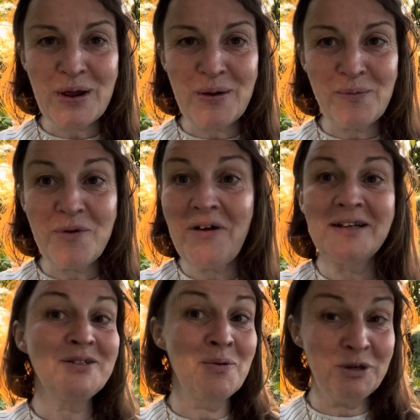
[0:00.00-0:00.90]
We've
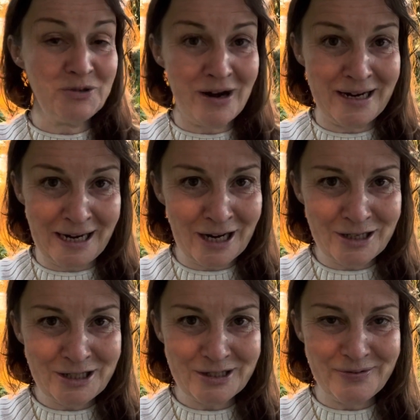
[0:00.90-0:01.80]
had so much rain in
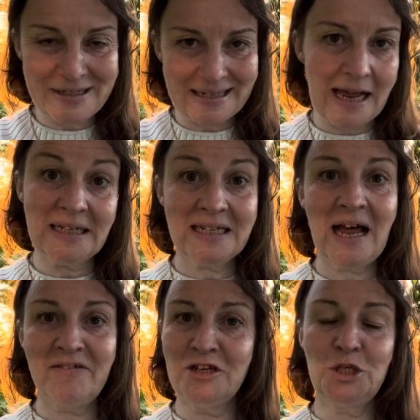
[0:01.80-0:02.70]
England just recently. I didn't
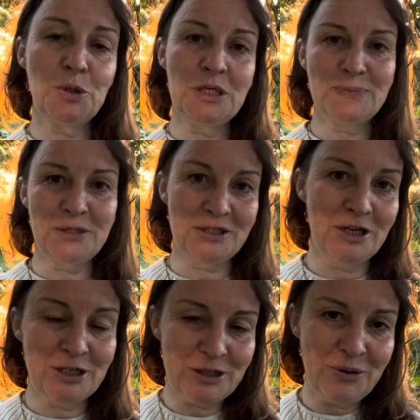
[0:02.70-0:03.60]
have any choice but
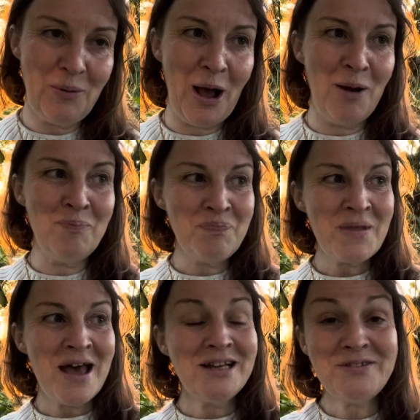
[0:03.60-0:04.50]
to
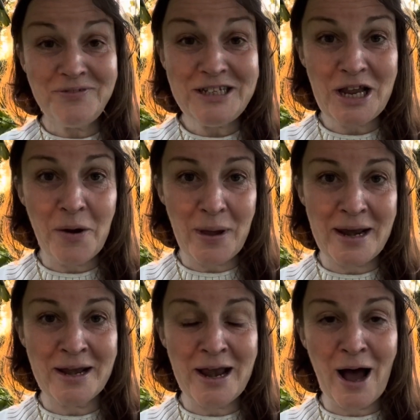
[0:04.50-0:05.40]
video
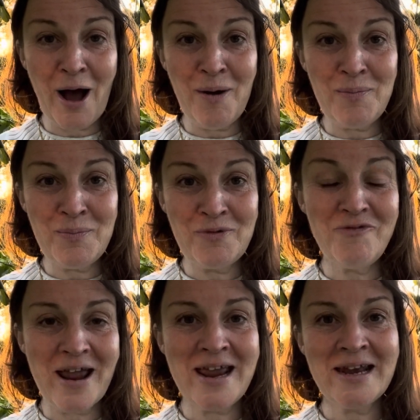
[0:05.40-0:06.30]
in
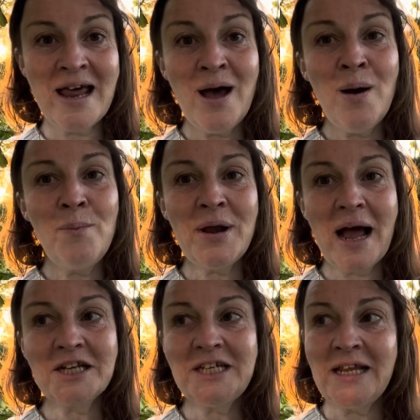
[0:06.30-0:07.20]
rain. But
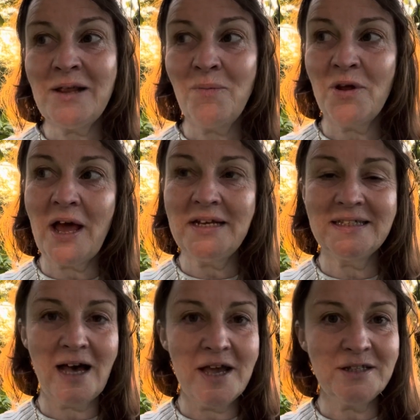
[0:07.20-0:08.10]
actually, what I
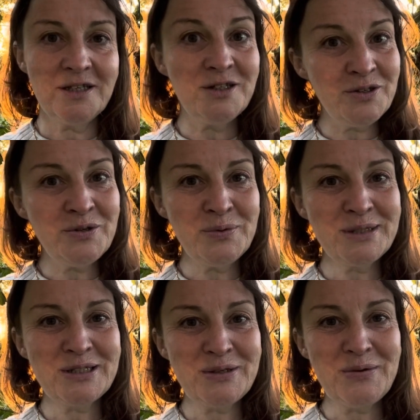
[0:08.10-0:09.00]
decided to do
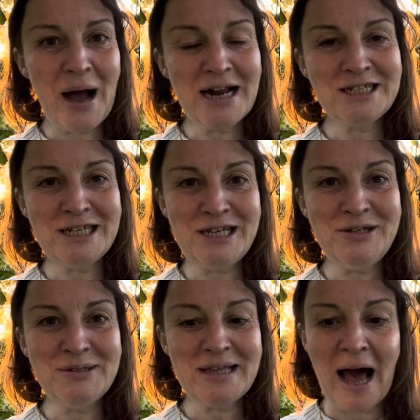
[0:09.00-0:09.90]
was to actually
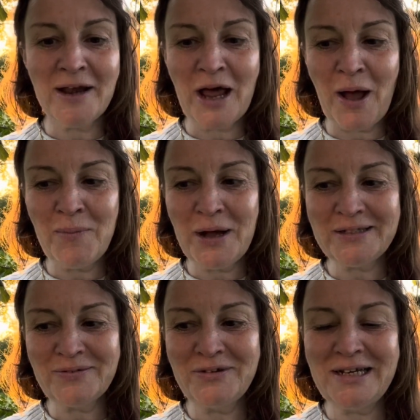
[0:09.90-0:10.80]
use that
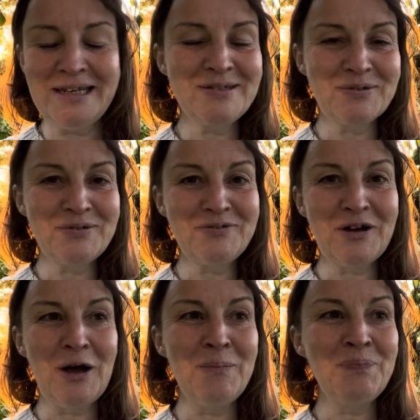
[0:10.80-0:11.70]
as a really sort of
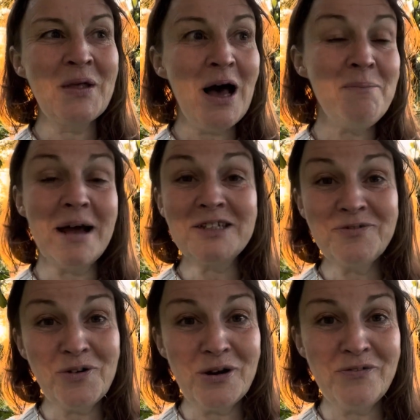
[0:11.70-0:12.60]
a
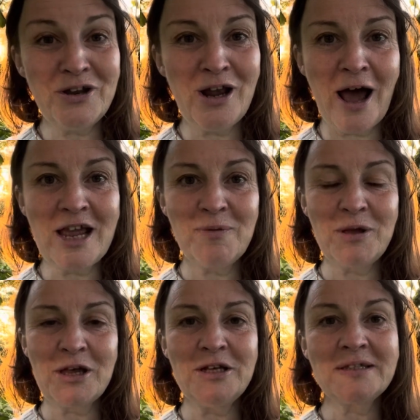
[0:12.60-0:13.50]
metaphor, if you like,
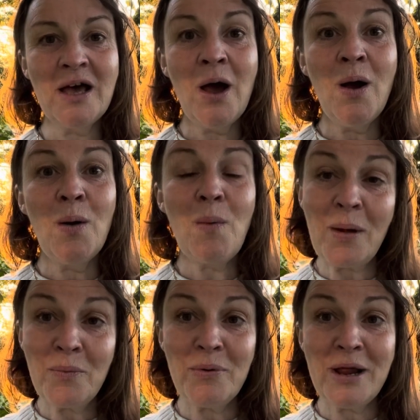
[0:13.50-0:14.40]
because
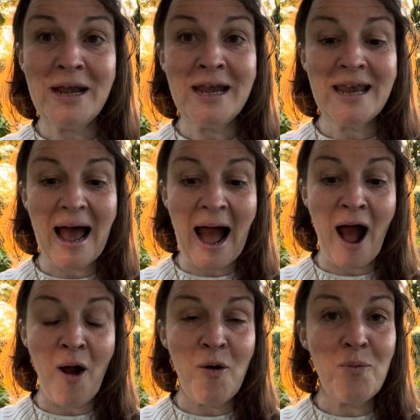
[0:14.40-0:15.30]
when we're in
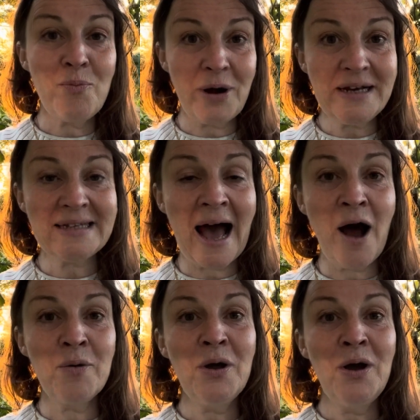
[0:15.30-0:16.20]
our
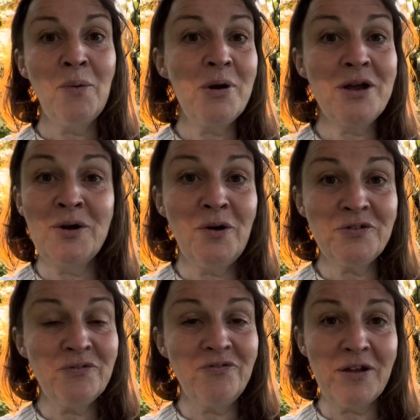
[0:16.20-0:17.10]
breakdown, we can
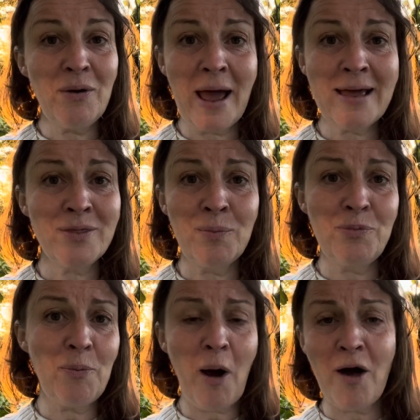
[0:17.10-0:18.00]
often feel like
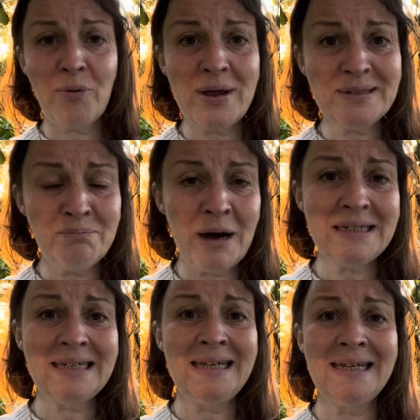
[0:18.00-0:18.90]
the pathway is
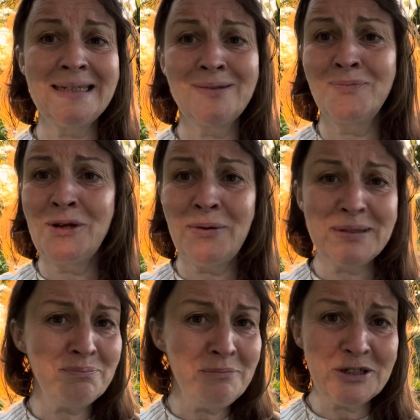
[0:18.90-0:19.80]
muddy. It's
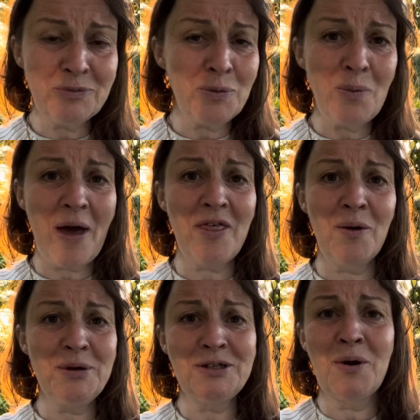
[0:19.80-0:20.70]
it's miserable
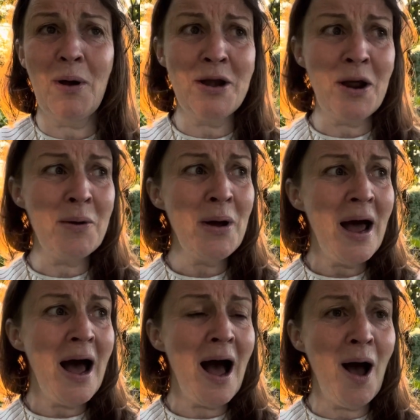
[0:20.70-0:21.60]
weather. We don't quite know.
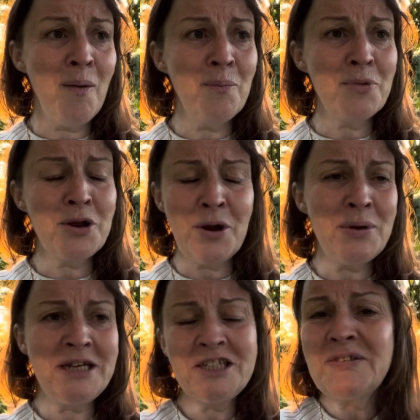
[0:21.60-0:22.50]

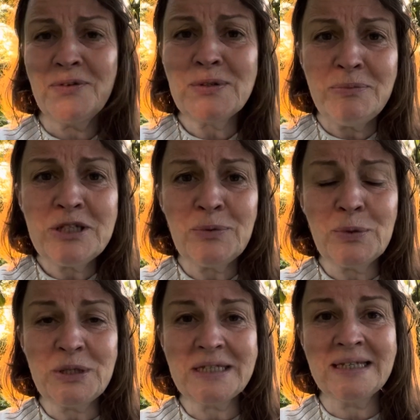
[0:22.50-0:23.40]
It just feels
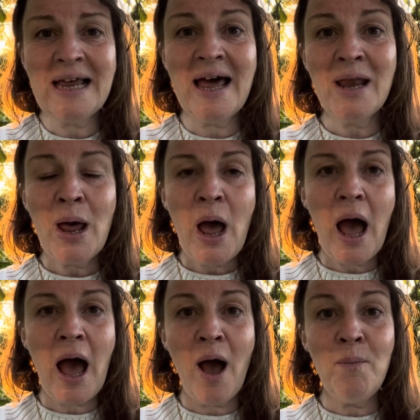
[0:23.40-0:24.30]
miserable, doesn't it?
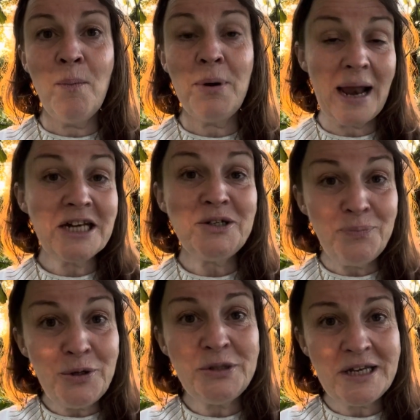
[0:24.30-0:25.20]
But actually,
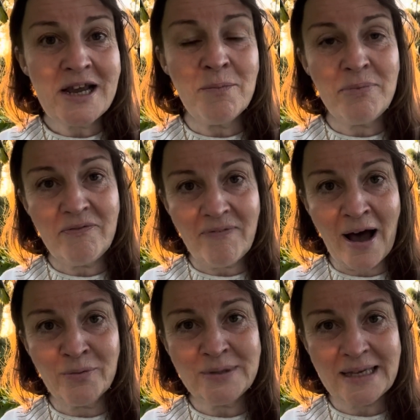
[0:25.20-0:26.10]
beauty can be
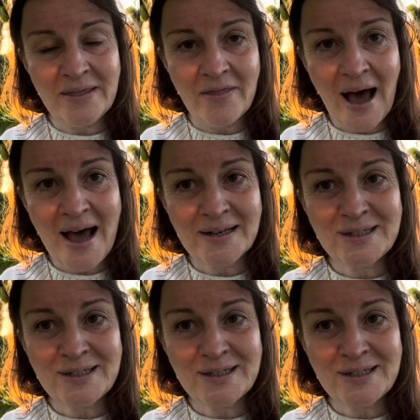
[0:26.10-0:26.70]
found in that.